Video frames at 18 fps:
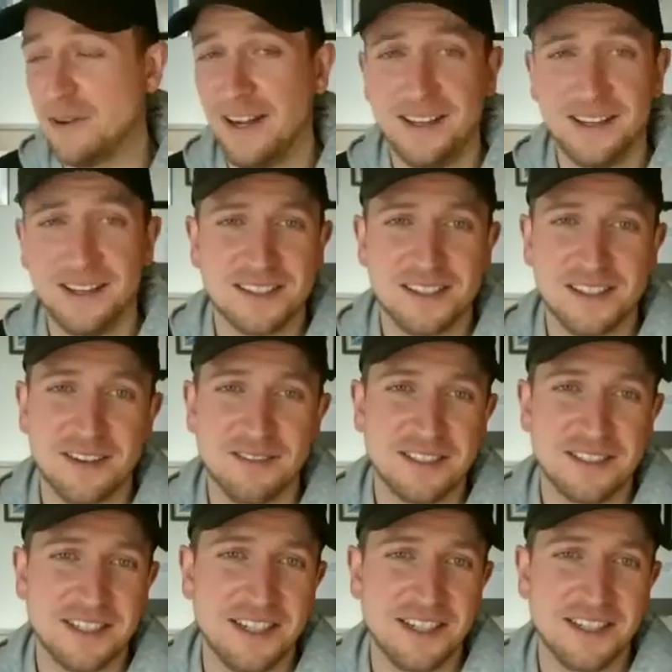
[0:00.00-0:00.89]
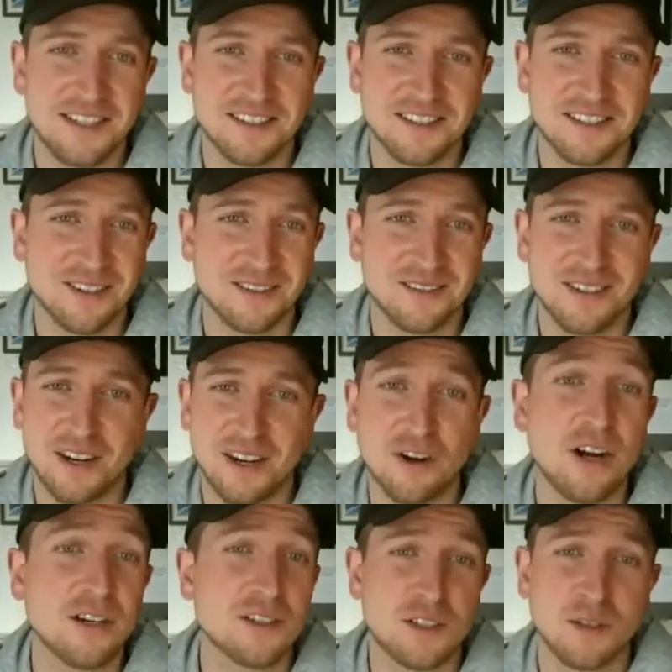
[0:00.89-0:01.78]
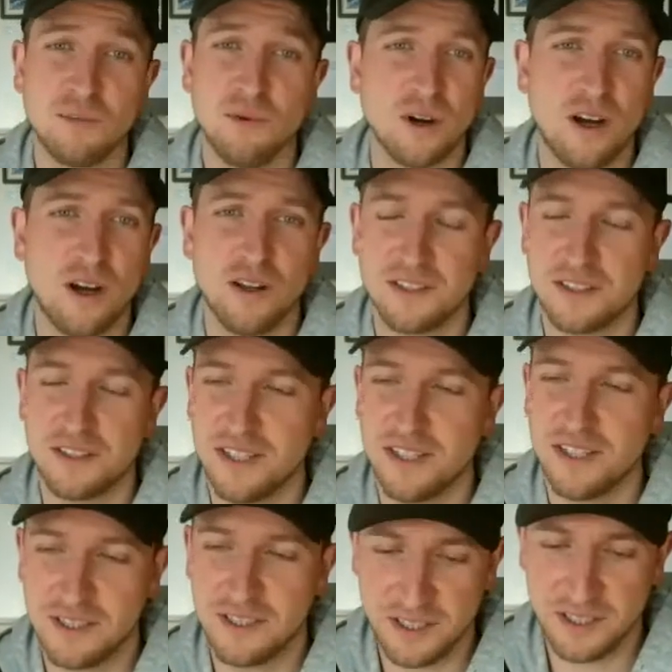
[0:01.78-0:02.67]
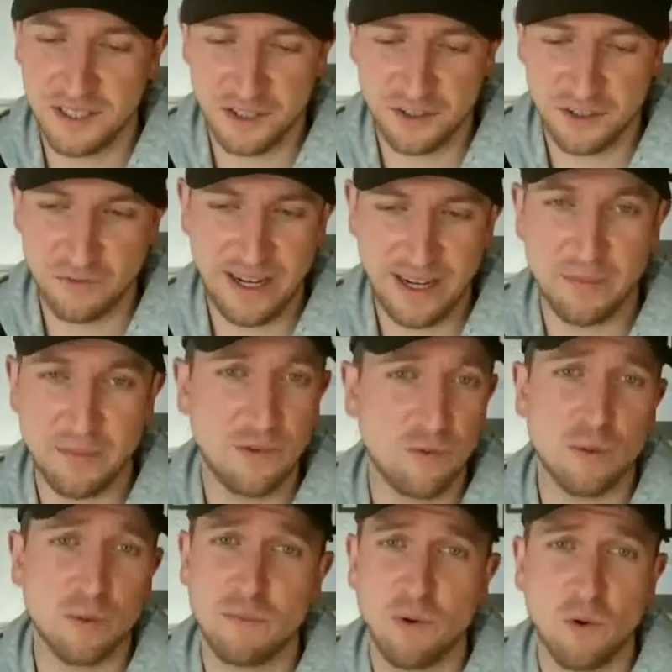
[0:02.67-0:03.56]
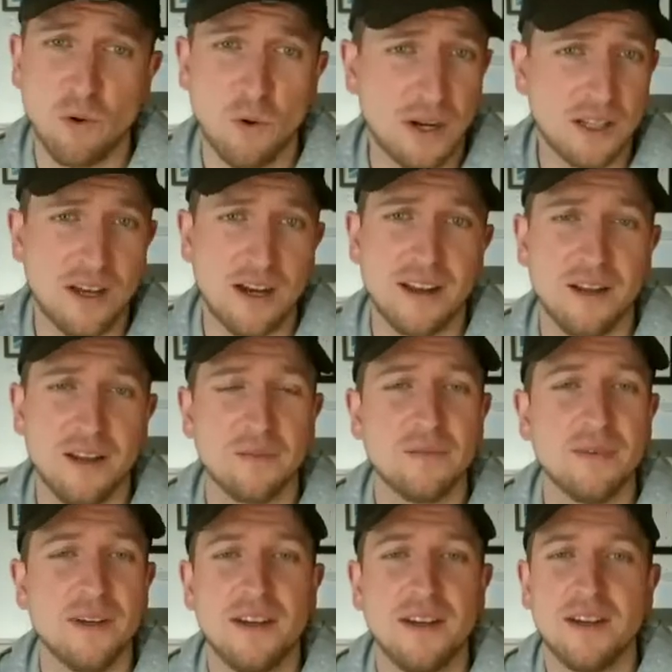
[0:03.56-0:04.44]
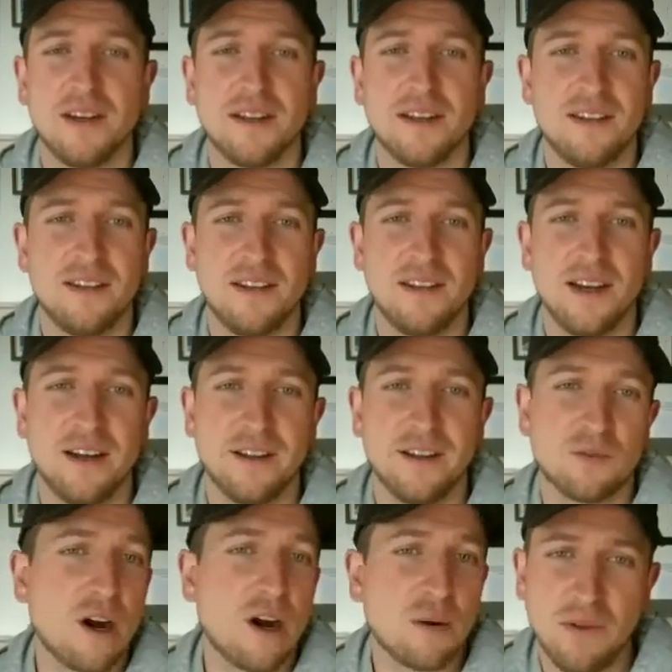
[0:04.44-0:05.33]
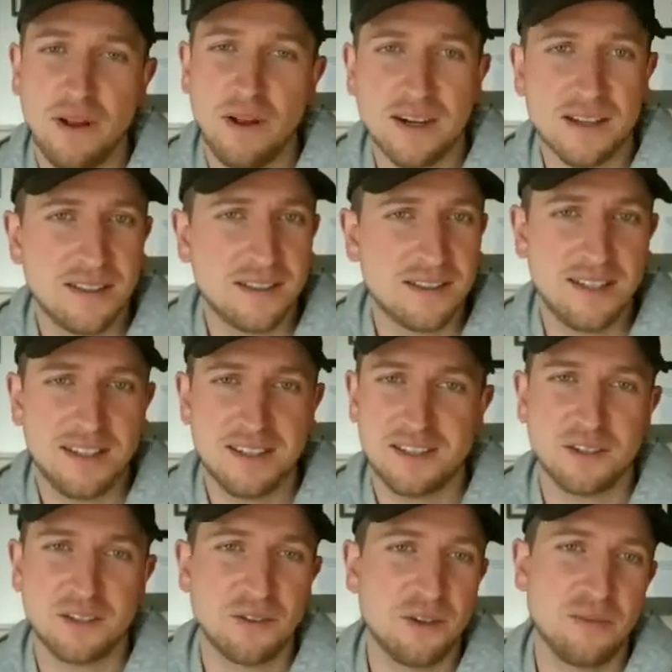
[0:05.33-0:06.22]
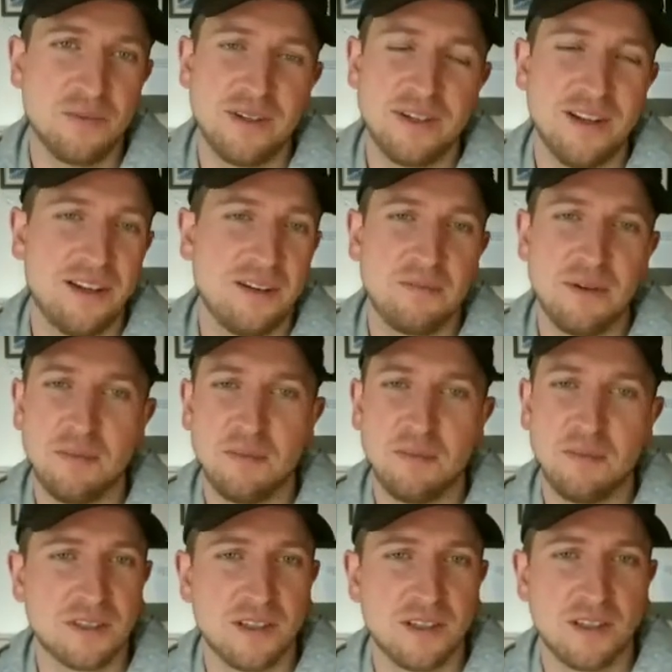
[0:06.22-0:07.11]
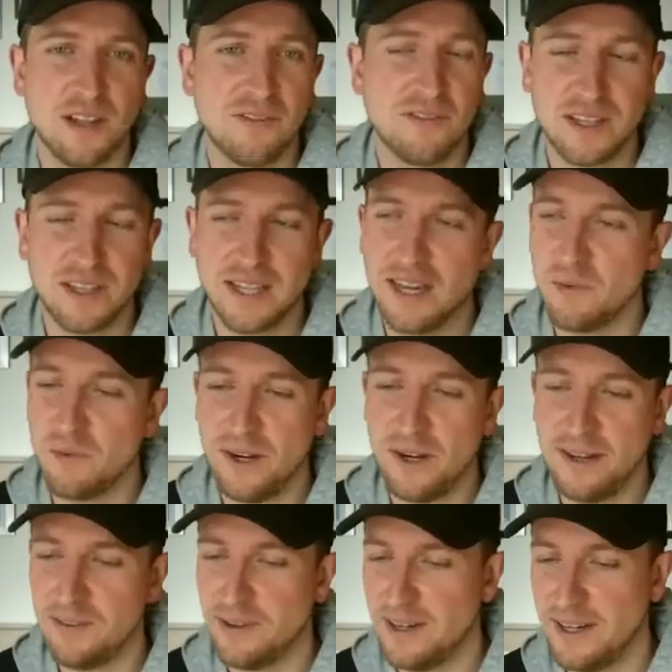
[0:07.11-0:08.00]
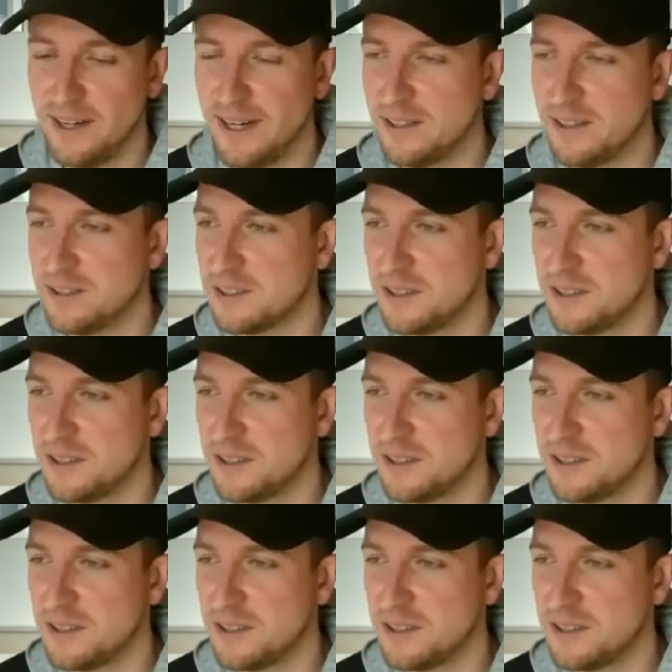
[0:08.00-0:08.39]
The 17s are across the board. All the 17s you've made. I mean, we're pouring a lot of them. The rock block in the tasting room, and people are just loving that wine right now.